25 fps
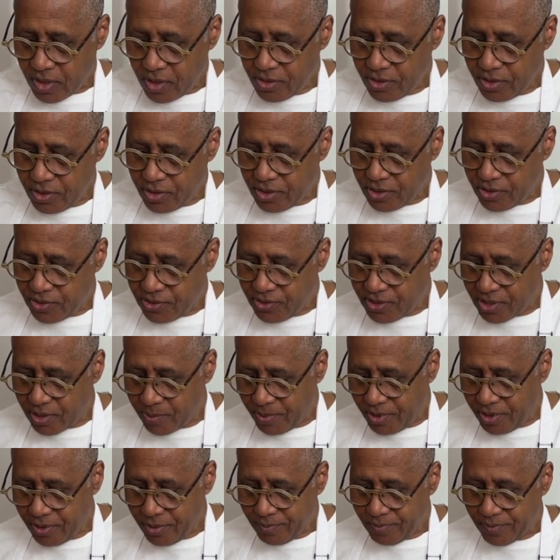to the
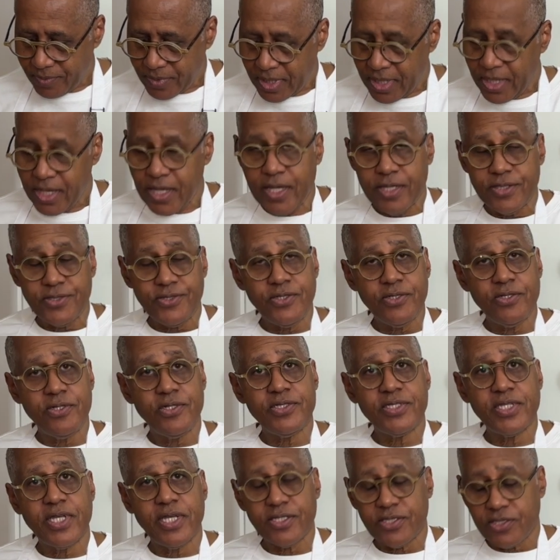simmer. As soon
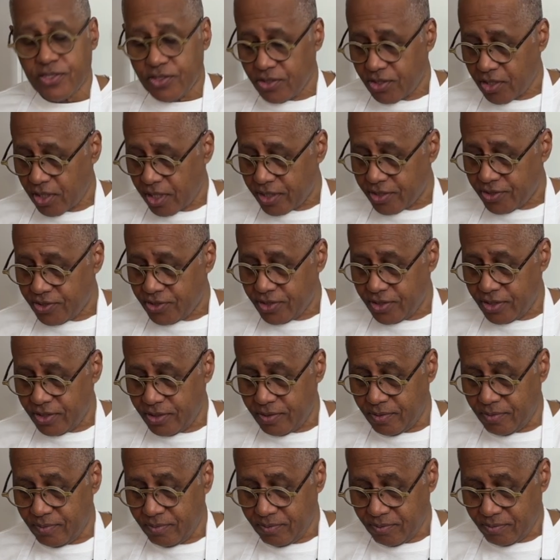as that starts
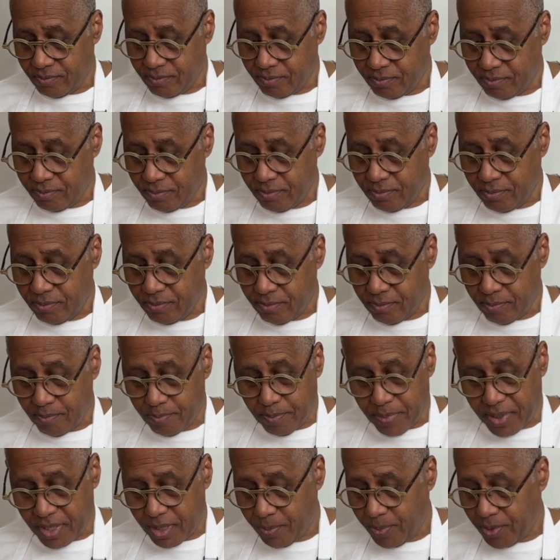to
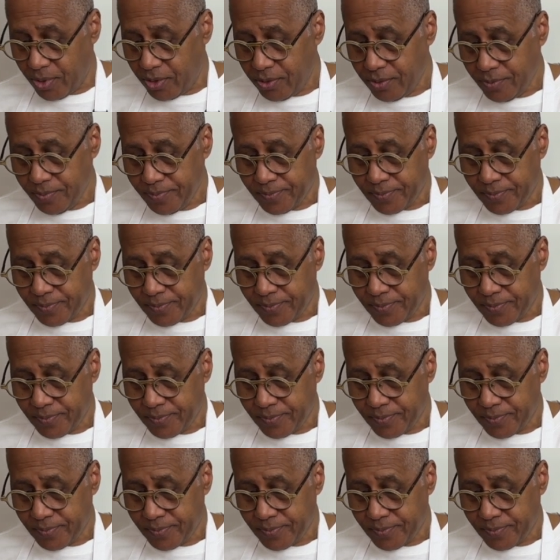bubble,